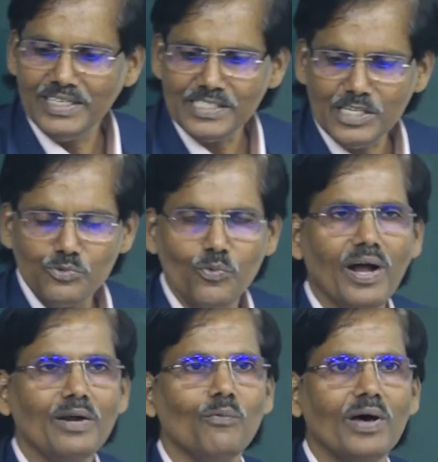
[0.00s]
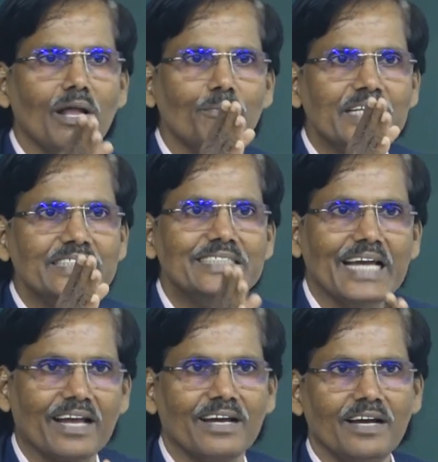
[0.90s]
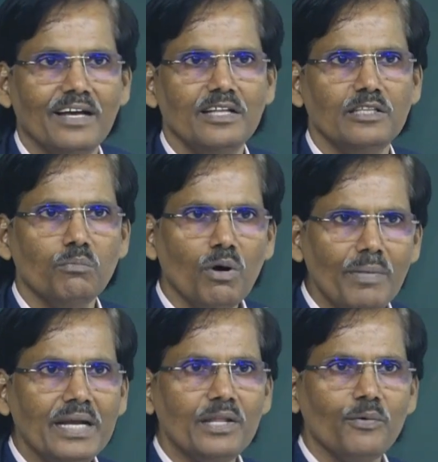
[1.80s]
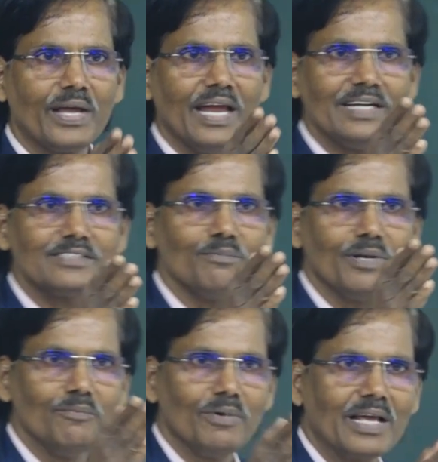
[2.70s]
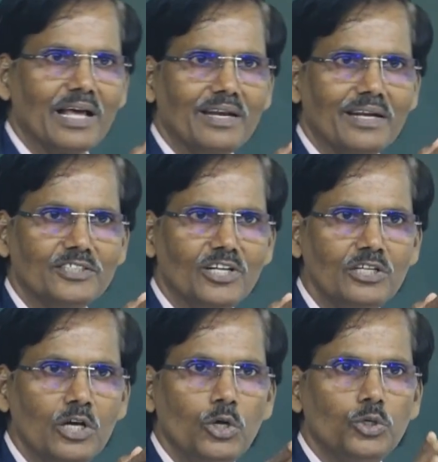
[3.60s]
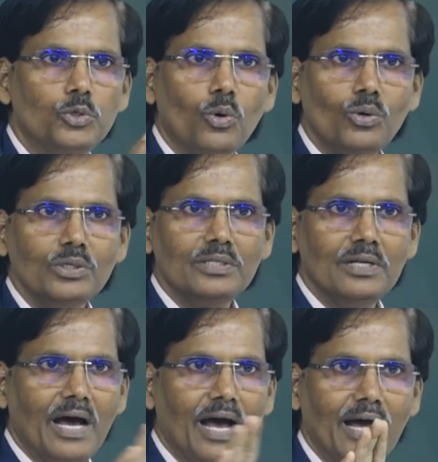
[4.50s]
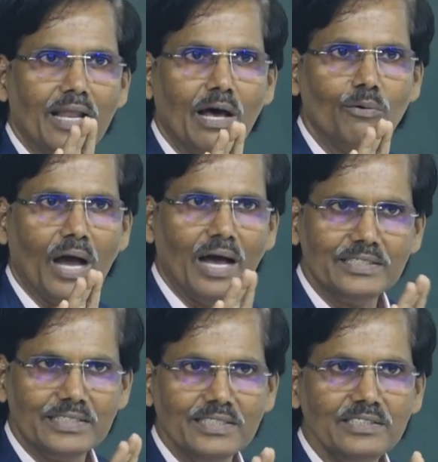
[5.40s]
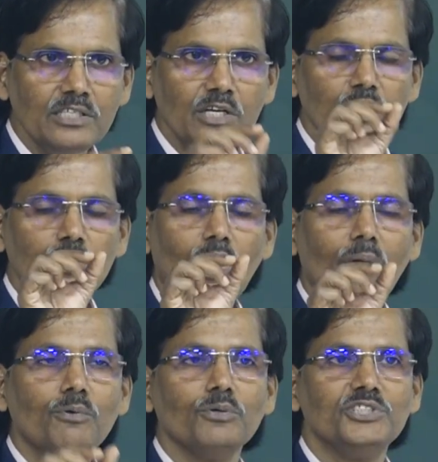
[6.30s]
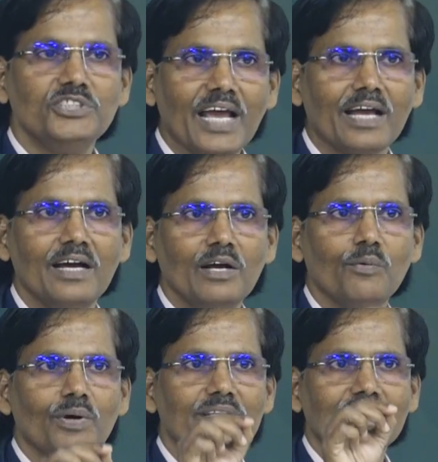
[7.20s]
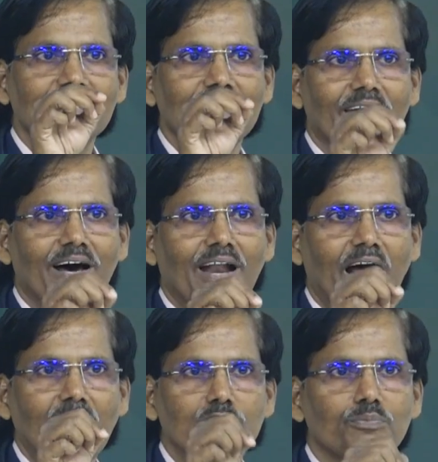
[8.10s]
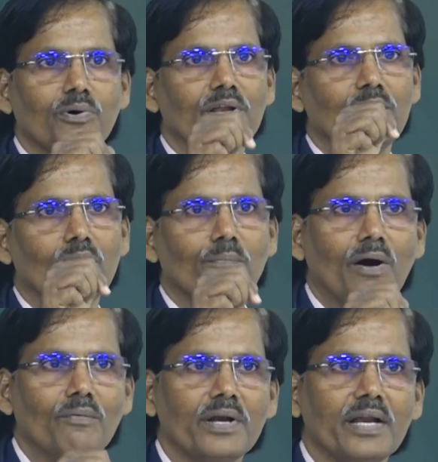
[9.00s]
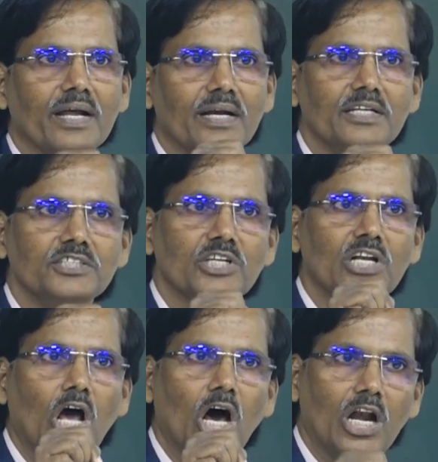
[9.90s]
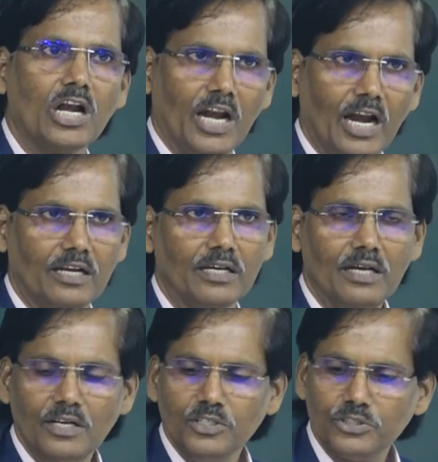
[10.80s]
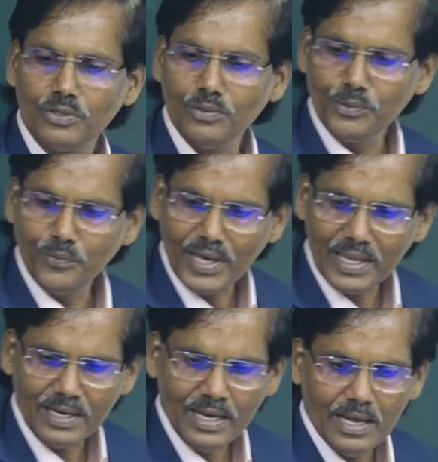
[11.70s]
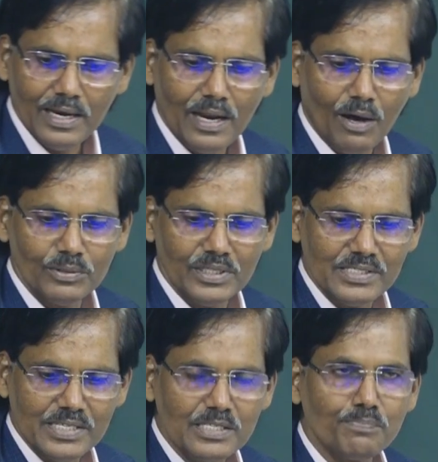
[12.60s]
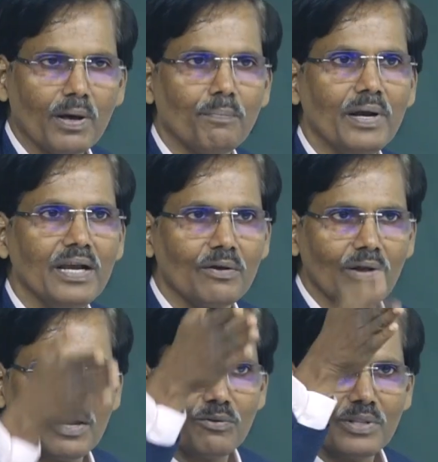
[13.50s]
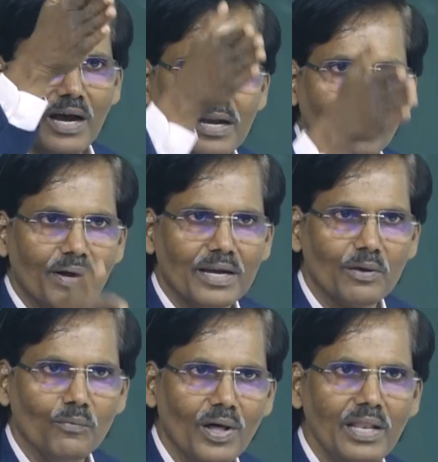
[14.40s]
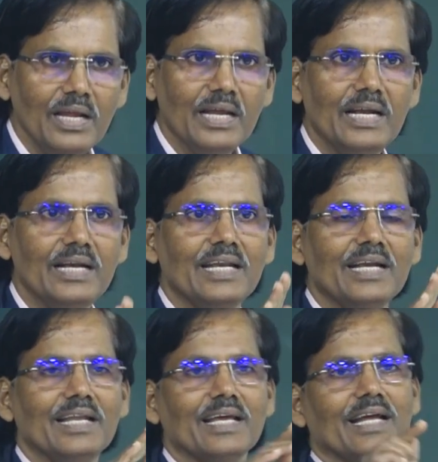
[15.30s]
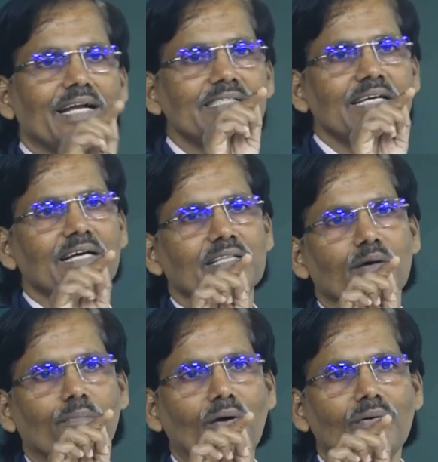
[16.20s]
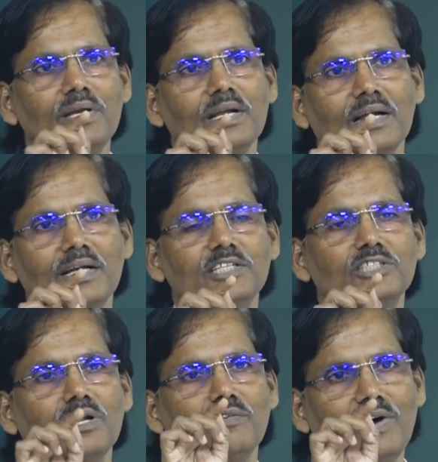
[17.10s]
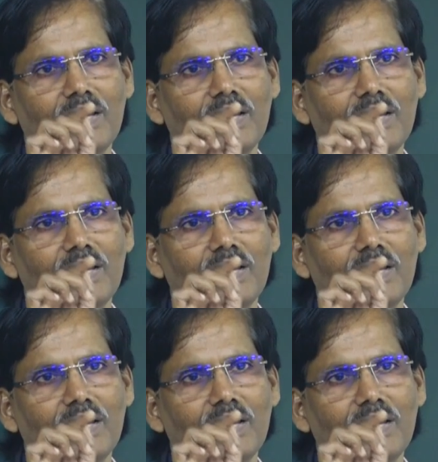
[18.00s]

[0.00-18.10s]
this is what one of the check. The moment you get some numerical result, don't allow as it is, you have to check whether they are as per your boundary condition or not. So when now this is perpendicular to the adiabatic wall, it indicates the boundary condition of